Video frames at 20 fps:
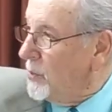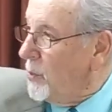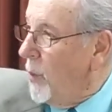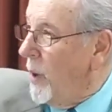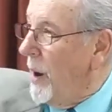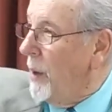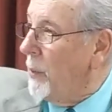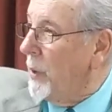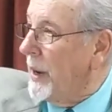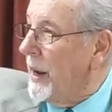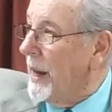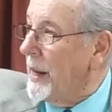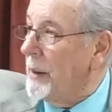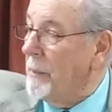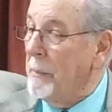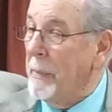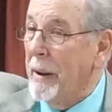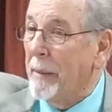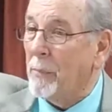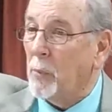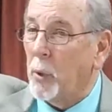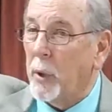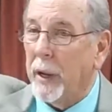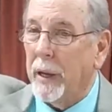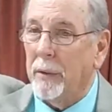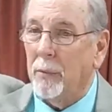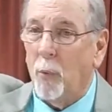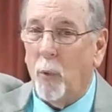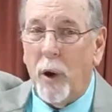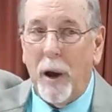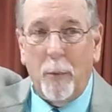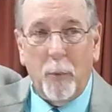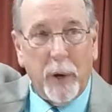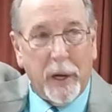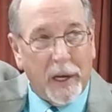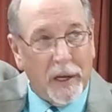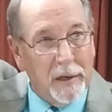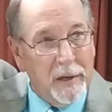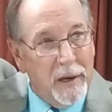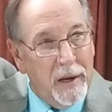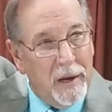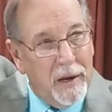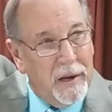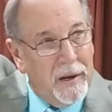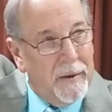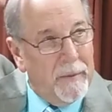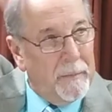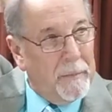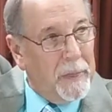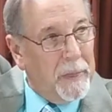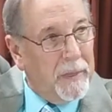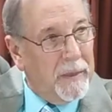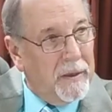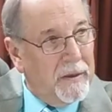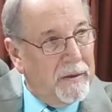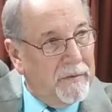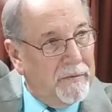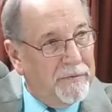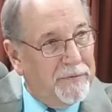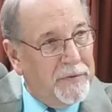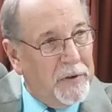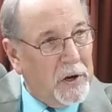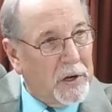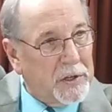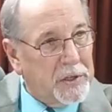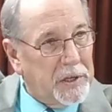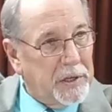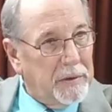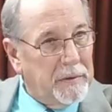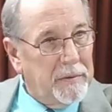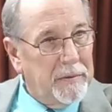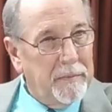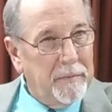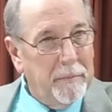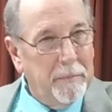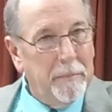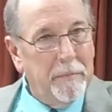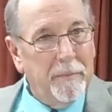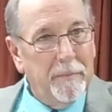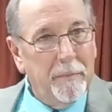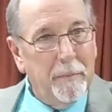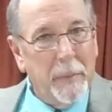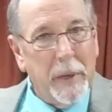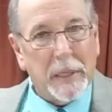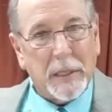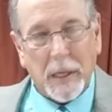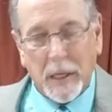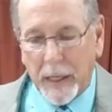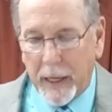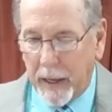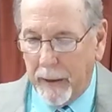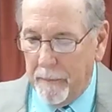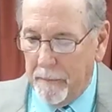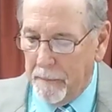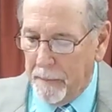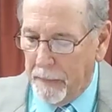Why we got a memory and why we can function mentally.